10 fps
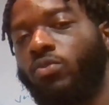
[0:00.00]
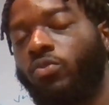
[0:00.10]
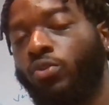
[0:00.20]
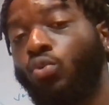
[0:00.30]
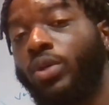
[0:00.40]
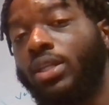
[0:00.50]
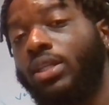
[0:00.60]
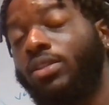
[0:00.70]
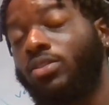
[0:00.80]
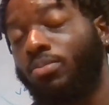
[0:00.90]
fluid
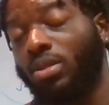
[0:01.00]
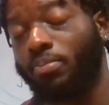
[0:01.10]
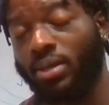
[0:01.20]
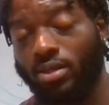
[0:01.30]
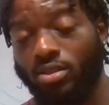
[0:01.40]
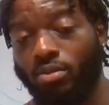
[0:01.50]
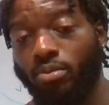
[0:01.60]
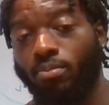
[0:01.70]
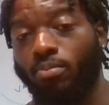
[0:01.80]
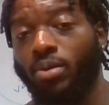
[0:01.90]
needs to be picked up
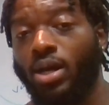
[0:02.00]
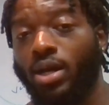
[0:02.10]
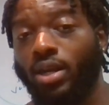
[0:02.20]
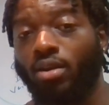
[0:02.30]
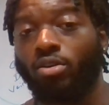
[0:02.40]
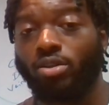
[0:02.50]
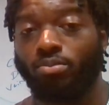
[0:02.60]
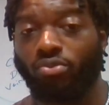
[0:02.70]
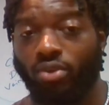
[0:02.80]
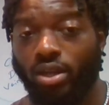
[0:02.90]
by our
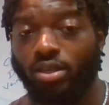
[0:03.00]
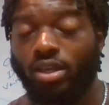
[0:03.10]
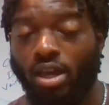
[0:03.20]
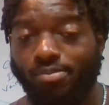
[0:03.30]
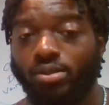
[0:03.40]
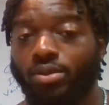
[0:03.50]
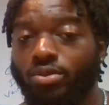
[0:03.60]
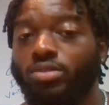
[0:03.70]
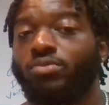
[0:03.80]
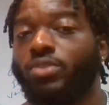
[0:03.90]
lymphatic
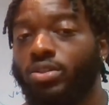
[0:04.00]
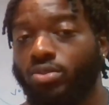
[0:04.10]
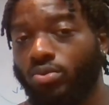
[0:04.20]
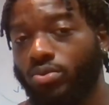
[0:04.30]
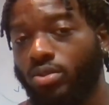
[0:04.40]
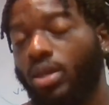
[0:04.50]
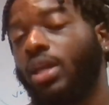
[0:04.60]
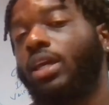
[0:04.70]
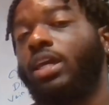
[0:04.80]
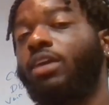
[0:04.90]
capillaries and vessels.
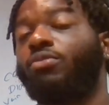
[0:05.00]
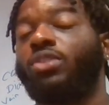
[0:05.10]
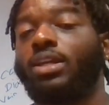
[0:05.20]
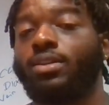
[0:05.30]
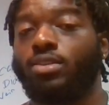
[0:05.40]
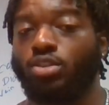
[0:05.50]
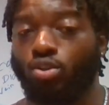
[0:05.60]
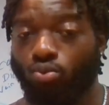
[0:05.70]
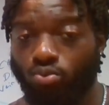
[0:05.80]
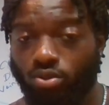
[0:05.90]
If they
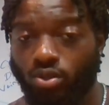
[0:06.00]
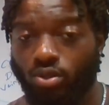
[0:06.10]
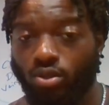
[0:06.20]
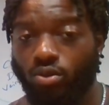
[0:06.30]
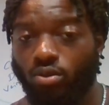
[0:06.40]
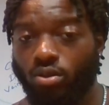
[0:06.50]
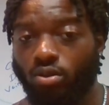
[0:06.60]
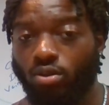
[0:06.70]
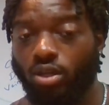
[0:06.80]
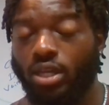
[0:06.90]
don't,
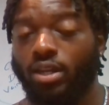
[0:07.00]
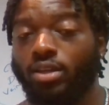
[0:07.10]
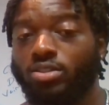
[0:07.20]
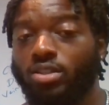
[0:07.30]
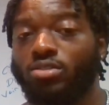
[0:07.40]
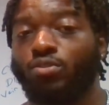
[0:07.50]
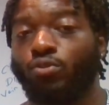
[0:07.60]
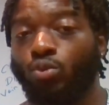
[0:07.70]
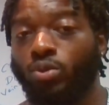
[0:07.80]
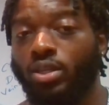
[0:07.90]
an excessive
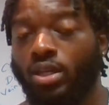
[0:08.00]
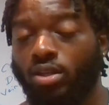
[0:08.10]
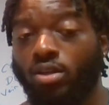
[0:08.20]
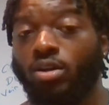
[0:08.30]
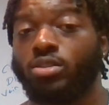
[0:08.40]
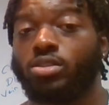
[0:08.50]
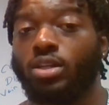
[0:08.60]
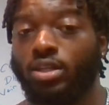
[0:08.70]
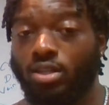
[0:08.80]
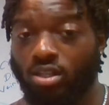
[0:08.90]
fluid can cause
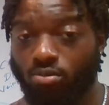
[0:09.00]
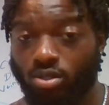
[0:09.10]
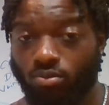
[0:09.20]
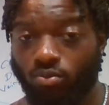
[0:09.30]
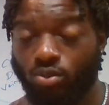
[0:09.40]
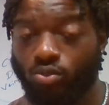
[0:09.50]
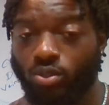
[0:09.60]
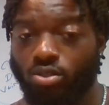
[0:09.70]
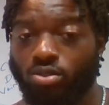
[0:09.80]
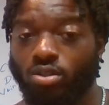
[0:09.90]
edema, which we
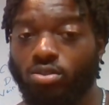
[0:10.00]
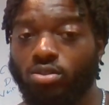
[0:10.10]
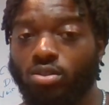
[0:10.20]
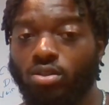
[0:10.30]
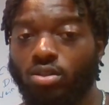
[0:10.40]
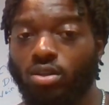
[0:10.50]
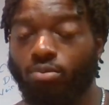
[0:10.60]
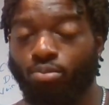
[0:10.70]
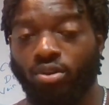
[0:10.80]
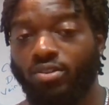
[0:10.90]
discussed
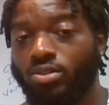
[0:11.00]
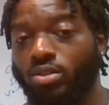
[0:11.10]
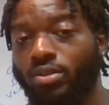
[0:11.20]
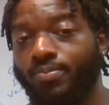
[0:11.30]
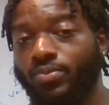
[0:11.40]
previously,